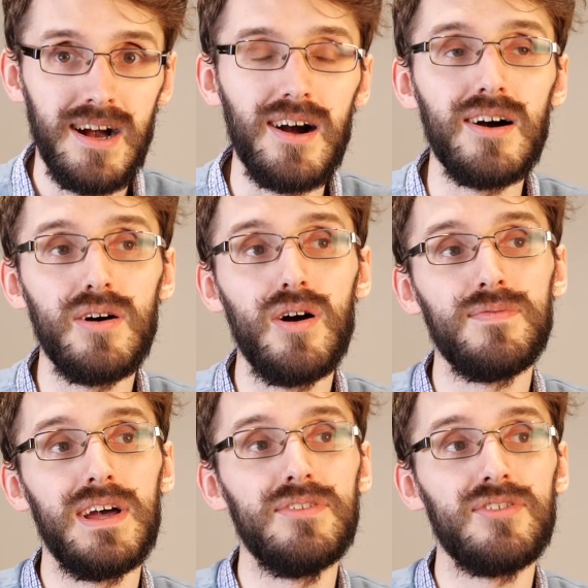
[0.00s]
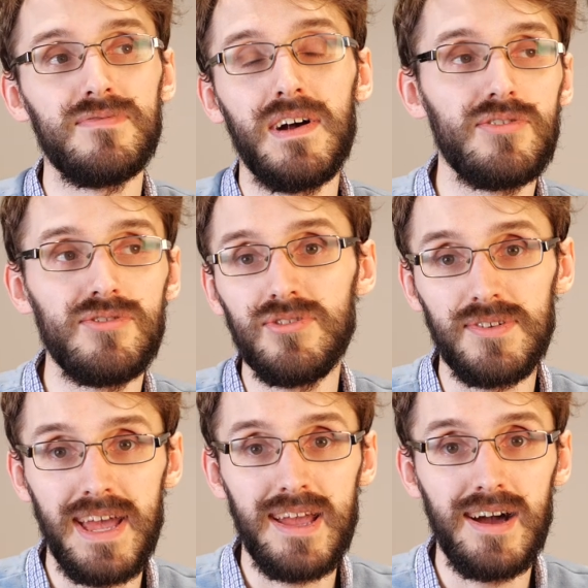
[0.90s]
of and disadvantages
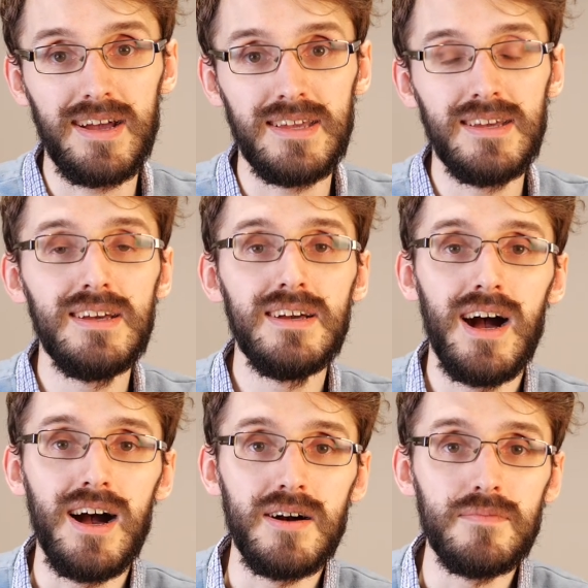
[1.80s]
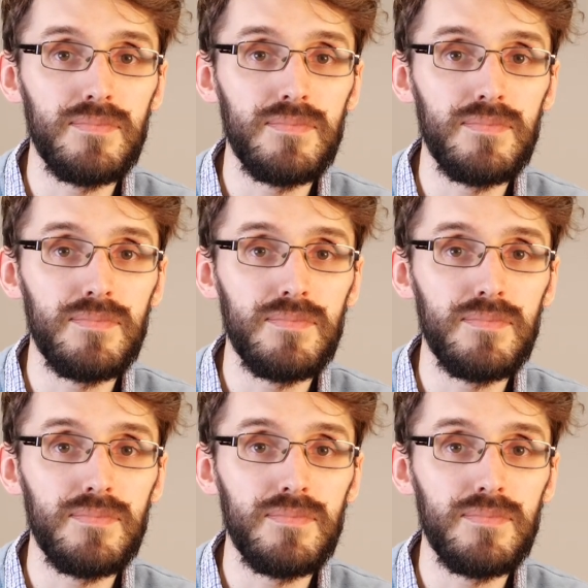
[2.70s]
of AI.